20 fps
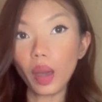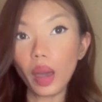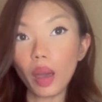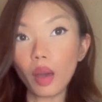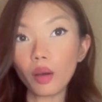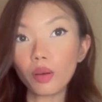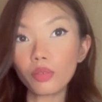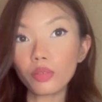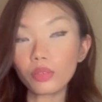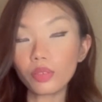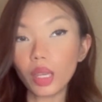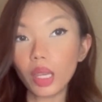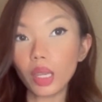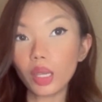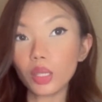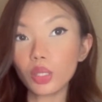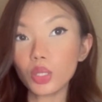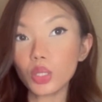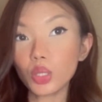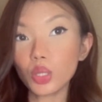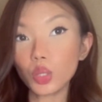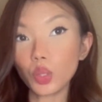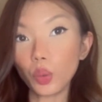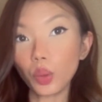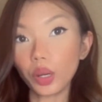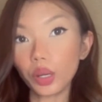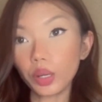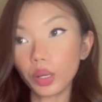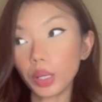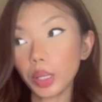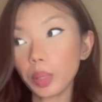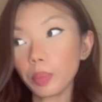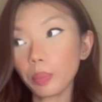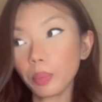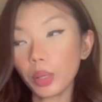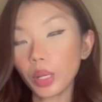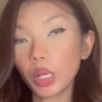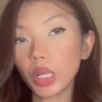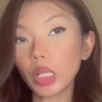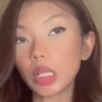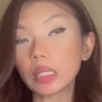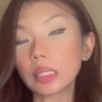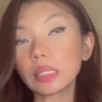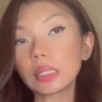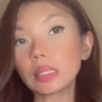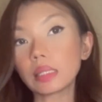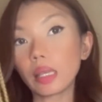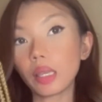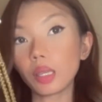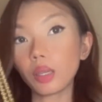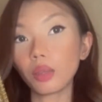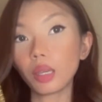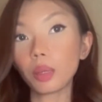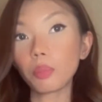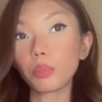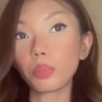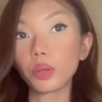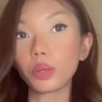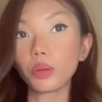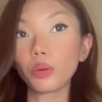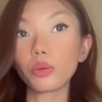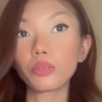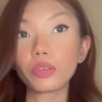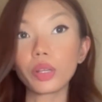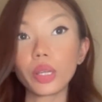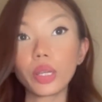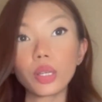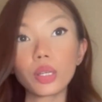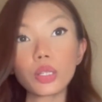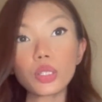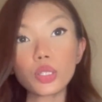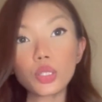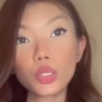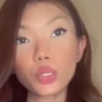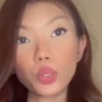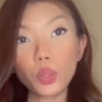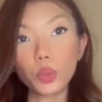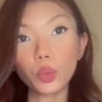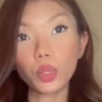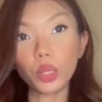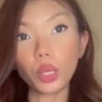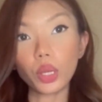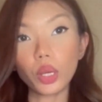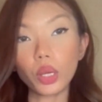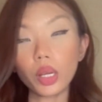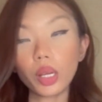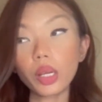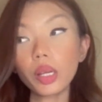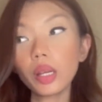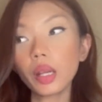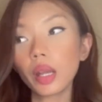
have a shorter purse that you can put over your shoulder.